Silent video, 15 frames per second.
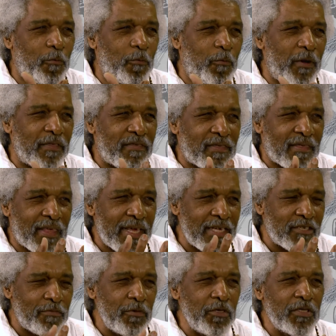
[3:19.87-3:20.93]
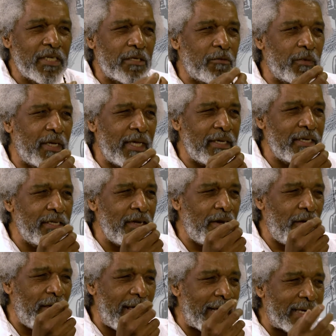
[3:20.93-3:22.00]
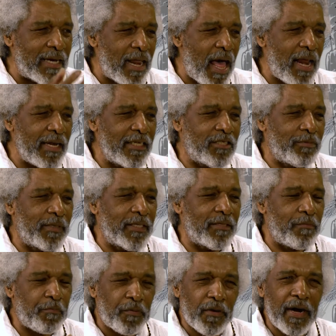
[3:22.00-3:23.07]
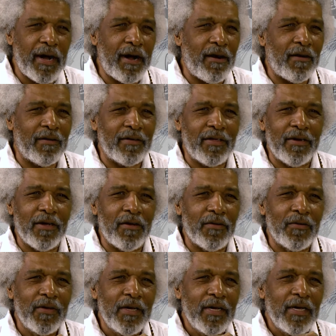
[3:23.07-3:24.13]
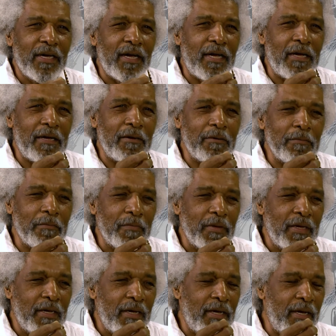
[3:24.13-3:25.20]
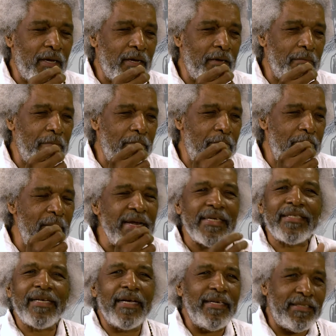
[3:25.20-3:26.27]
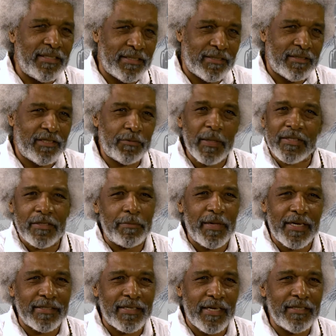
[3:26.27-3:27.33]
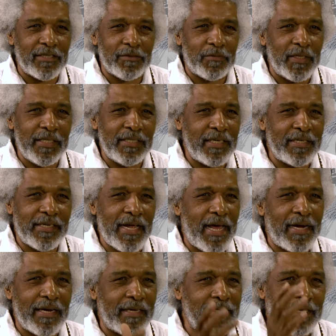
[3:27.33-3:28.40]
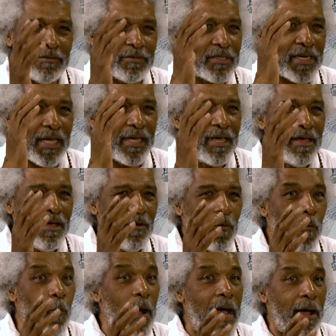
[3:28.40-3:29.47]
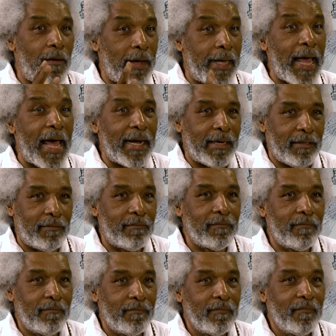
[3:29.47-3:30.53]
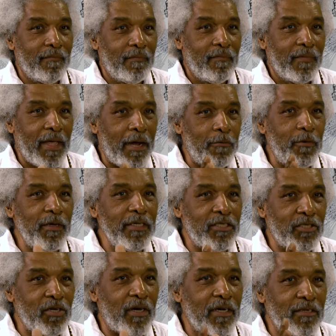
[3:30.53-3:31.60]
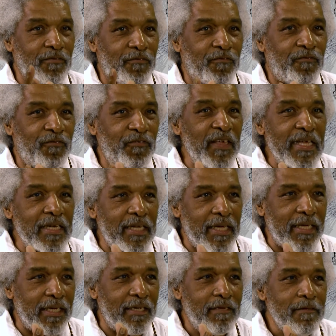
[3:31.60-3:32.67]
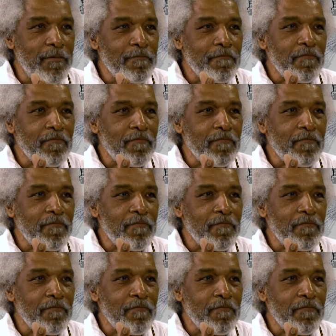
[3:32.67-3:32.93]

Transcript: with his music, you know, acknowledgement, prayer, you know, um, um, meditation, especially meditation. When he did that, it, it was like, wow, I got it. I really started feeling